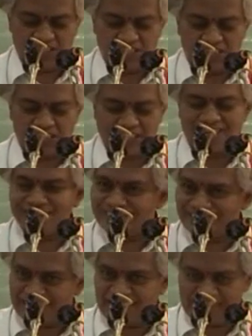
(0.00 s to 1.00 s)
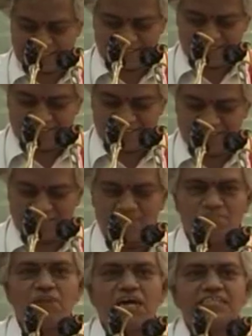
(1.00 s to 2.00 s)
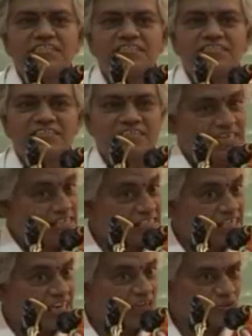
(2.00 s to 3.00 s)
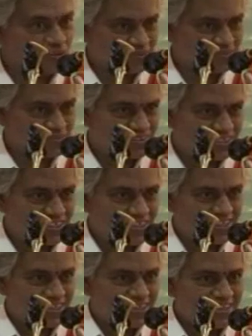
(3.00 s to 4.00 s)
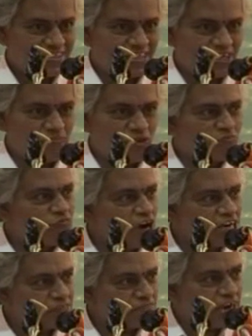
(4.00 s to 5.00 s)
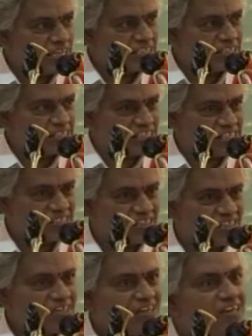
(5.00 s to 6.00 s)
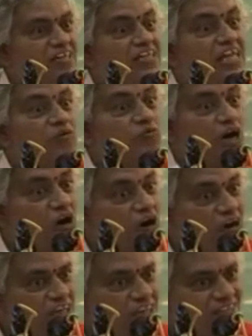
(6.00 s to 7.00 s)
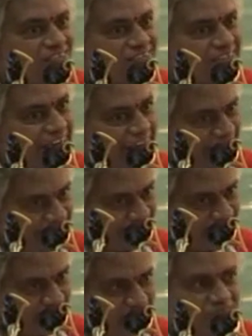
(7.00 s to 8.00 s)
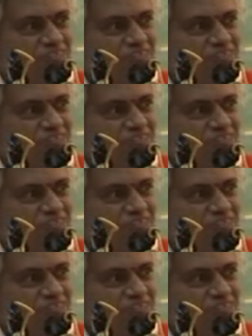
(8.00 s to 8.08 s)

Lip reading: She got nothing but his love. Therefore, what matters is love all, hate none.